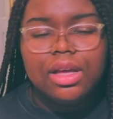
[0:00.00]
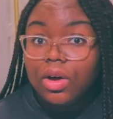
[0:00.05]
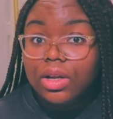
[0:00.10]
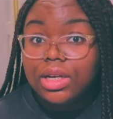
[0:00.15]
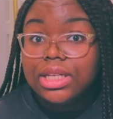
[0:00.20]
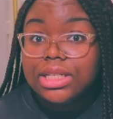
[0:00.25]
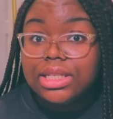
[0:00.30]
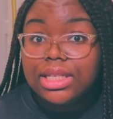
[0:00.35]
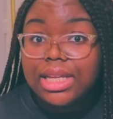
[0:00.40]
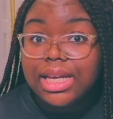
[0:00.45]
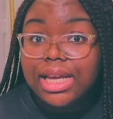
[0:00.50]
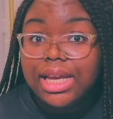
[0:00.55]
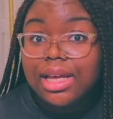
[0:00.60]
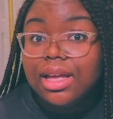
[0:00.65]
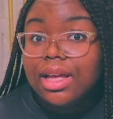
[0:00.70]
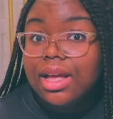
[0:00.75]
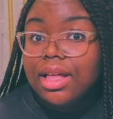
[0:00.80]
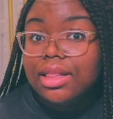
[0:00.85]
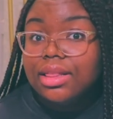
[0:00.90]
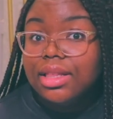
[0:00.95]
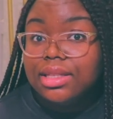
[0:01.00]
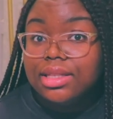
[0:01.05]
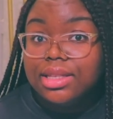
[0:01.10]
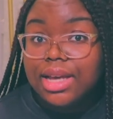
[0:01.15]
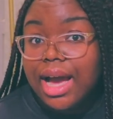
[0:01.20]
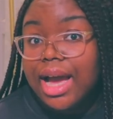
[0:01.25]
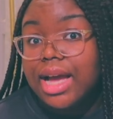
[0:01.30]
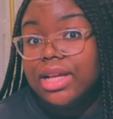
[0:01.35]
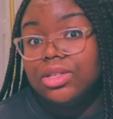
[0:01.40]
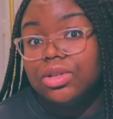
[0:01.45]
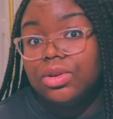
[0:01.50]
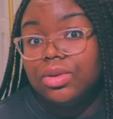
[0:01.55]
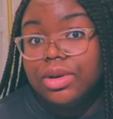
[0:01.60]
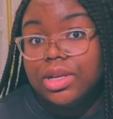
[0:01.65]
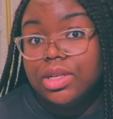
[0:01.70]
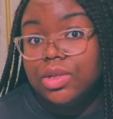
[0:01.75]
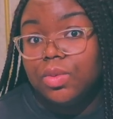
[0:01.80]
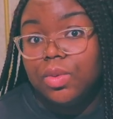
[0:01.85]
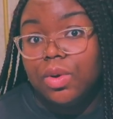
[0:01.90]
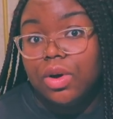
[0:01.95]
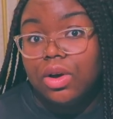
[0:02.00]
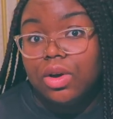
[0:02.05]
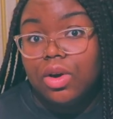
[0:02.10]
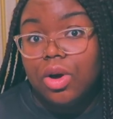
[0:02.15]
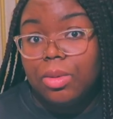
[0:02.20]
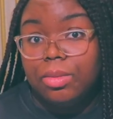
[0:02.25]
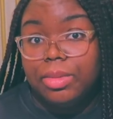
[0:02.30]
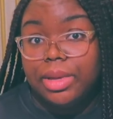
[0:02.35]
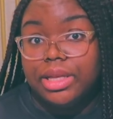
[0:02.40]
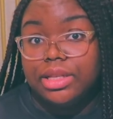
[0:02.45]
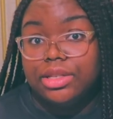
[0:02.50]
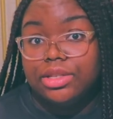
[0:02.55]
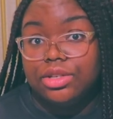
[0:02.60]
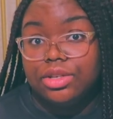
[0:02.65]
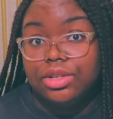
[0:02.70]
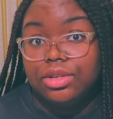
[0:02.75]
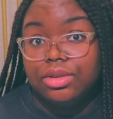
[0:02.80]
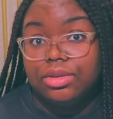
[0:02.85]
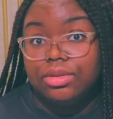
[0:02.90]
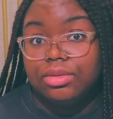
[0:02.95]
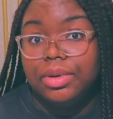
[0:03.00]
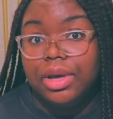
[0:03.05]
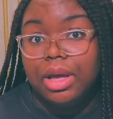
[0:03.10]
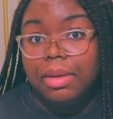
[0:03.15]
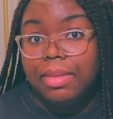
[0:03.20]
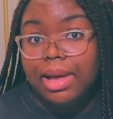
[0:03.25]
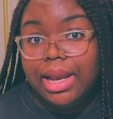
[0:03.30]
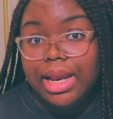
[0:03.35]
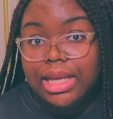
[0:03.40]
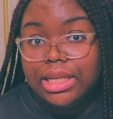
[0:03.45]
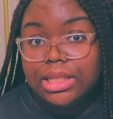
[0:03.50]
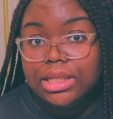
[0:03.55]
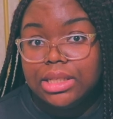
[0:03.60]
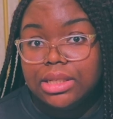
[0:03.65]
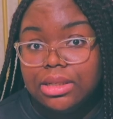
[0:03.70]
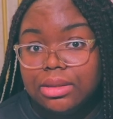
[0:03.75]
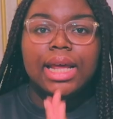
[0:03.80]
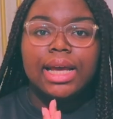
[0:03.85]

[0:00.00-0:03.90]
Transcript: Honestly, the title is what got me to put my list.